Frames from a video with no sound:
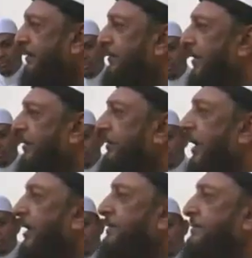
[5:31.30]
It is
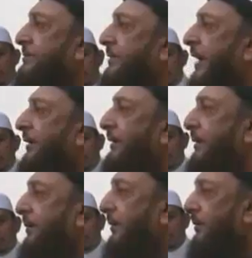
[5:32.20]
not
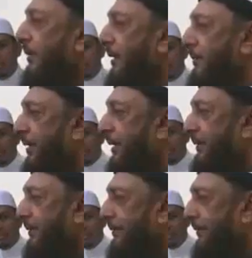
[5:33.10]
uncharitable on my
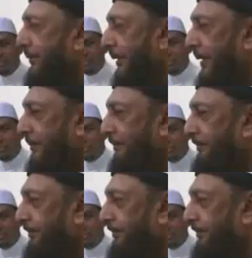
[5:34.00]
part to say,